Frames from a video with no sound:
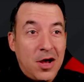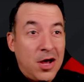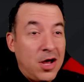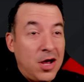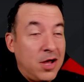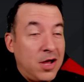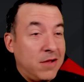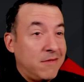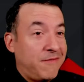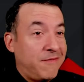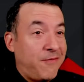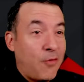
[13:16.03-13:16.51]

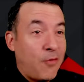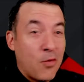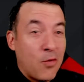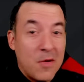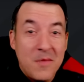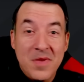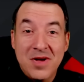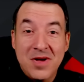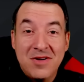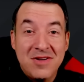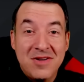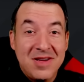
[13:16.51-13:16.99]
4
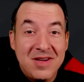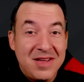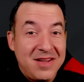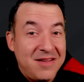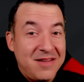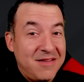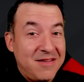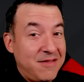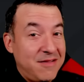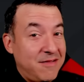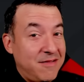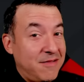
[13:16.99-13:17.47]

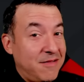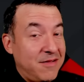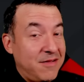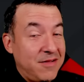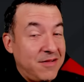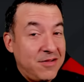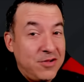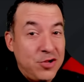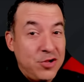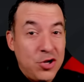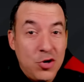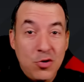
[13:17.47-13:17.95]
million
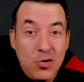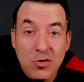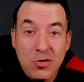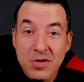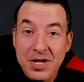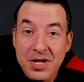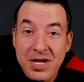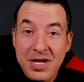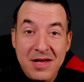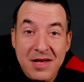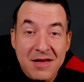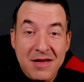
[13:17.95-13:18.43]

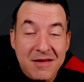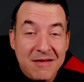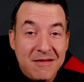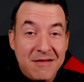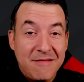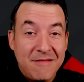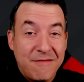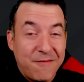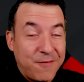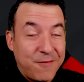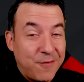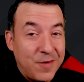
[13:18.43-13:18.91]
newly
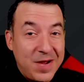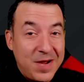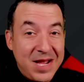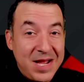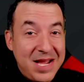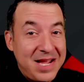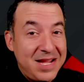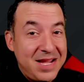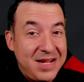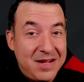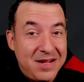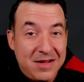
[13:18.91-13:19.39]

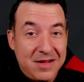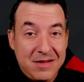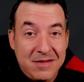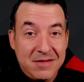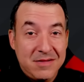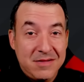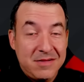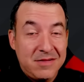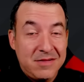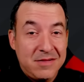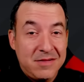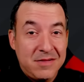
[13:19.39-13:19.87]
freed
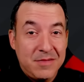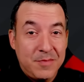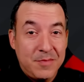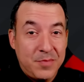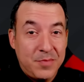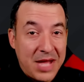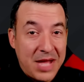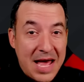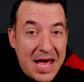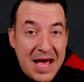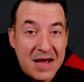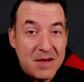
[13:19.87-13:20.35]

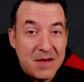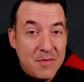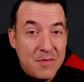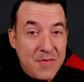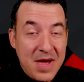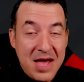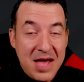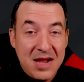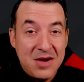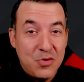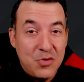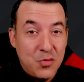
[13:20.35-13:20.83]
black
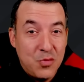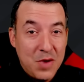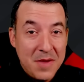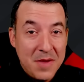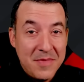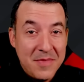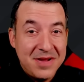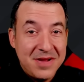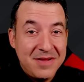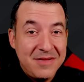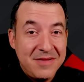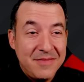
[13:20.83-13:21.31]
men and
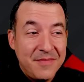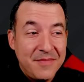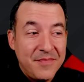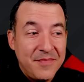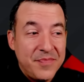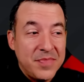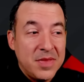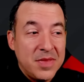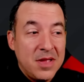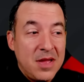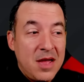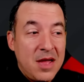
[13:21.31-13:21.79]
women
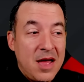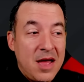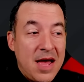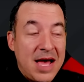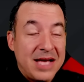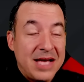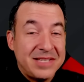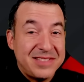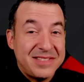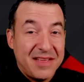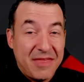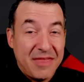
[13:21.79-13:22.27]

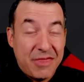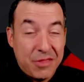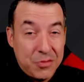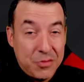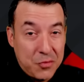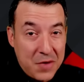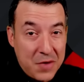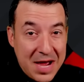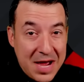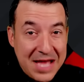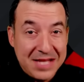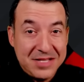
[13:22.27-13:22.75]
as a
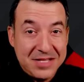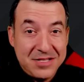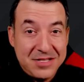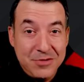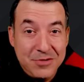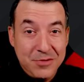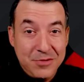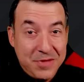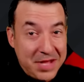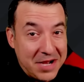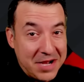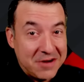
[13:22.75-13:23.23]
threat
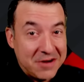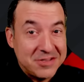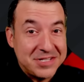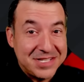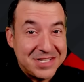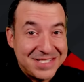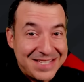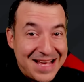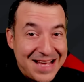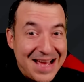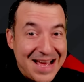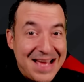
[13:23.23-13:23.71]
to their
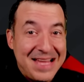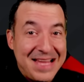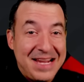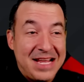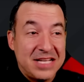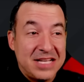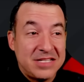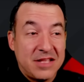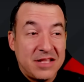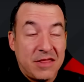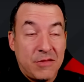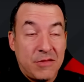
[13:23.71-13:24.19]
society,
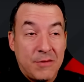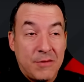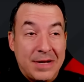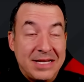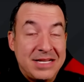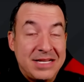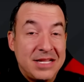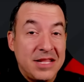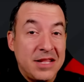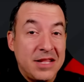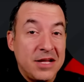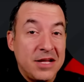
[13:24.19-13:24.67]
as a threat
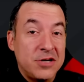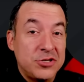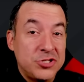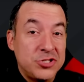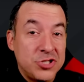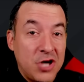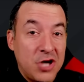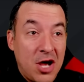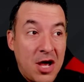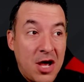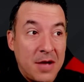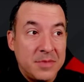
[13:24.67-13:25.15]
to their
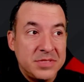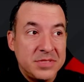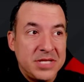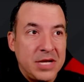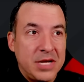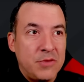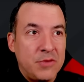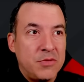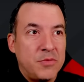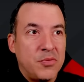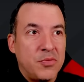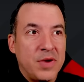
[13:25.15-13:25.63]
jobs. They
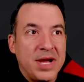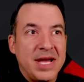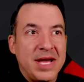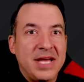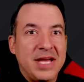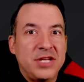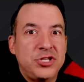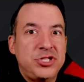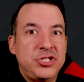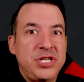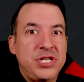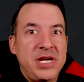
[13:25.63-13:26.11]
would bring
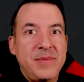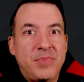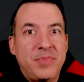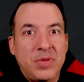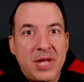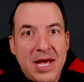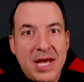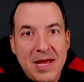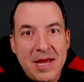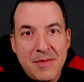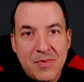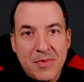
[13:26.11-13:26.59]
in cheap
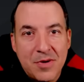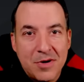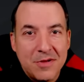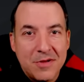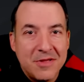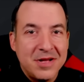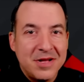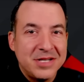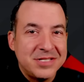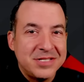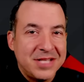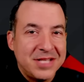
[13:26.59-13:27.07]
labor,
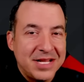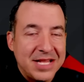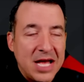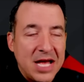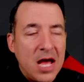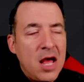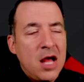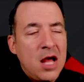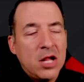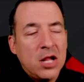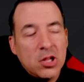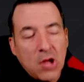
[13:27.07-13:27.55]
things like that.
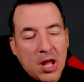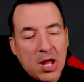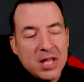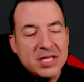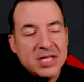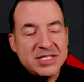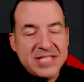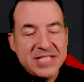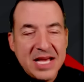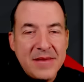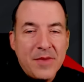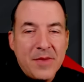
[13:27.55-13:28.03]
A lot of the
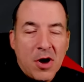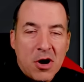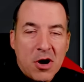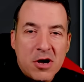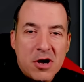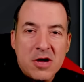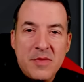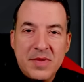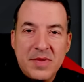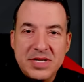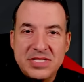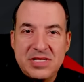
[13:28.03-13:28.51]
same
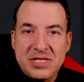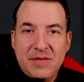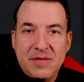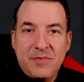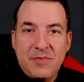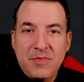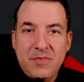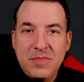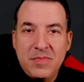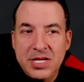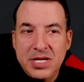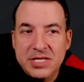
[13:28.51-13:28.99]
arguments that,
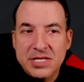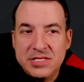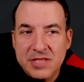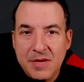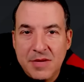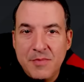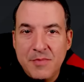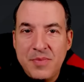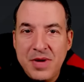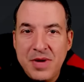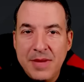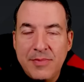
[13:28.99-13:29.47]
that
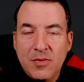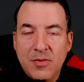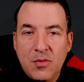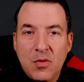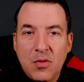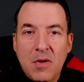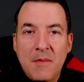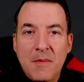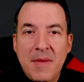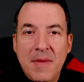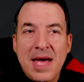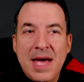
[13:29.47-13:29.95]
some people will
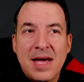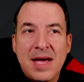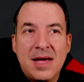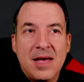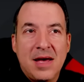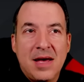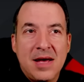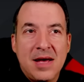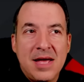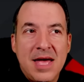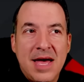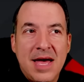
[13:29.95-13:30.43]
make
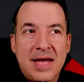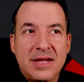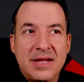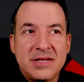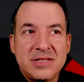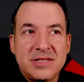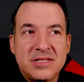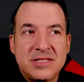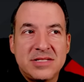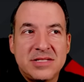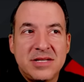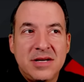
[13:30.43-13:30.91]

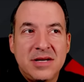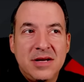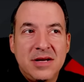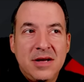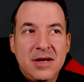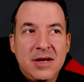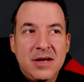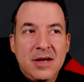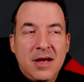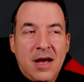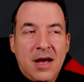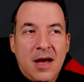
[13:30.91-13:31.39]
against
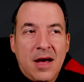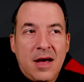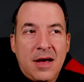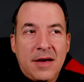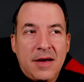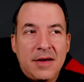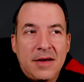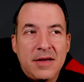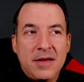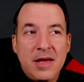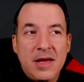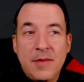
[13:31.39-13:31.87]
uh,
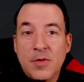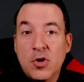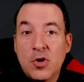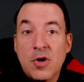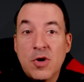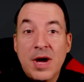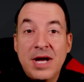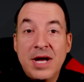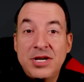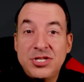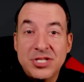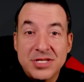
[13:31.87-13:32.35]

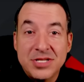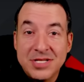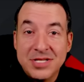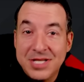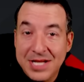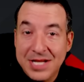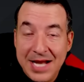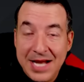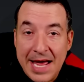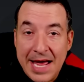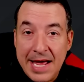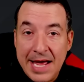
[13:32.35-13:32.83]
immigration
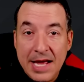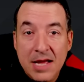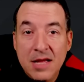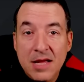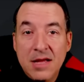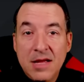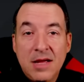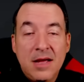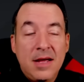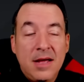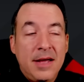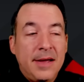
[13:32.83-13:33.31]
today
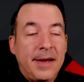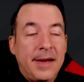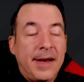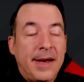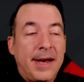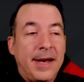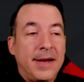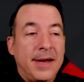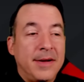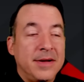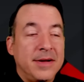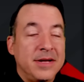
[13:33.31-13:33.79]

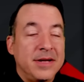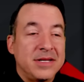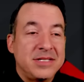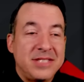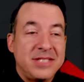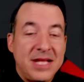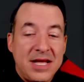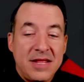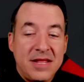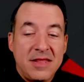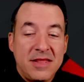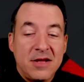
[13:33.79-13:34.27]
uh, is
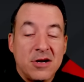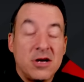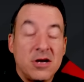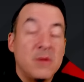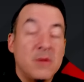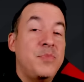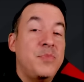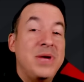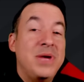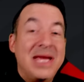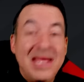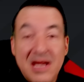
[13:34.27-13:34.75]
that they're
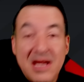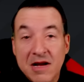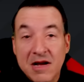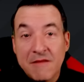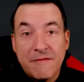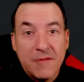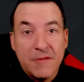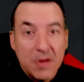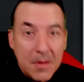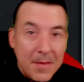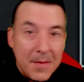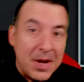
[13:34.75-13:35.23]
competing
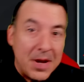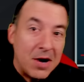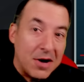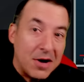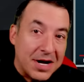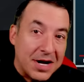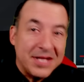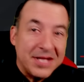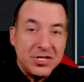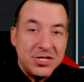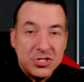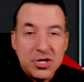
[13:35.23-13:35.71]
for
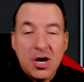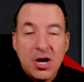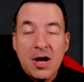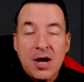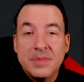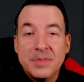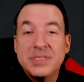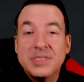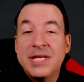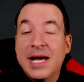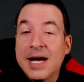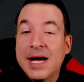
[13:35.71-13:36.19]
American
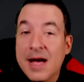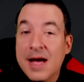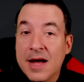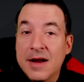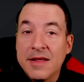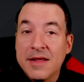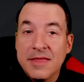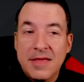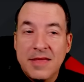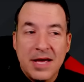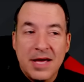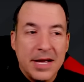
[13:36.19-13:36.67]
jobs, that kind of
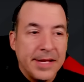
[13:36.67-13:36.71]
thing.